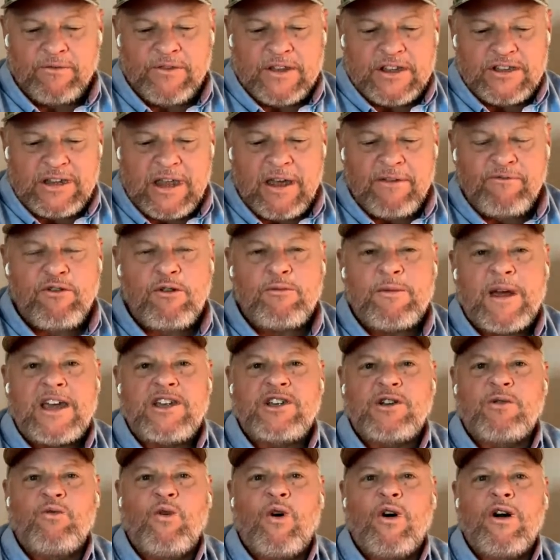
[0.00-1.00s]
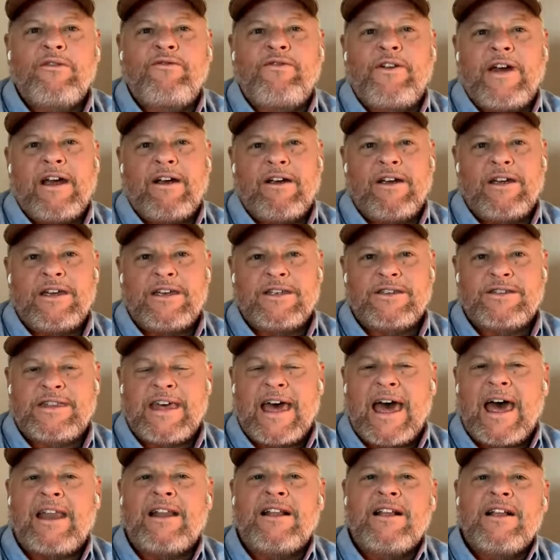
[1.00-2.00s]
of this information warfare
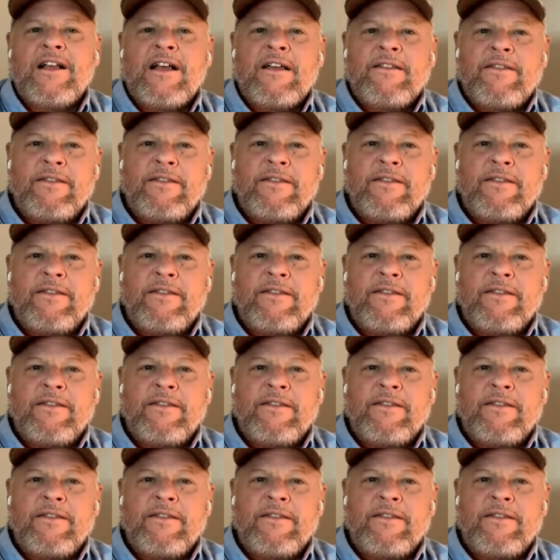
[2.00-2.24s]
is that